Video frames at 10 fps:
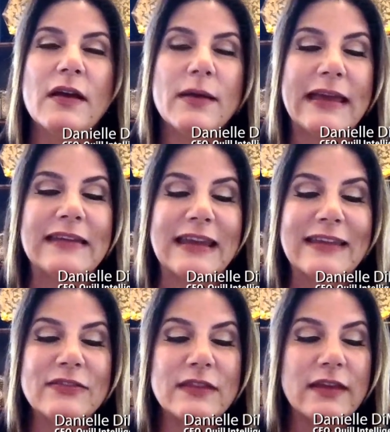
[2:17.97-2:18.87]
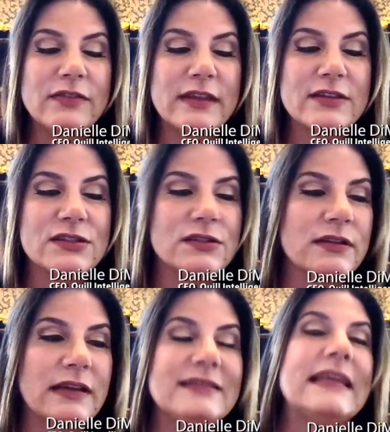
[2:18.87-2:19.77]
in this
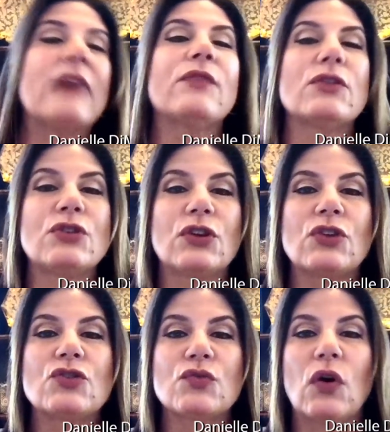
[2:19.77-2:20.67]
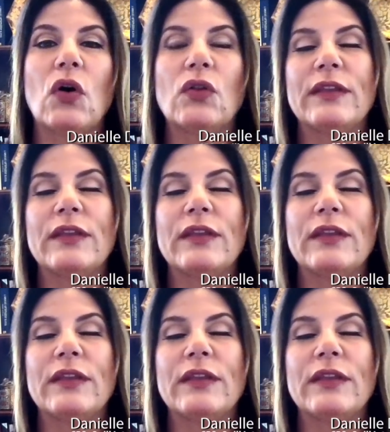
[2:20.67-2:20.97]
endeavor to control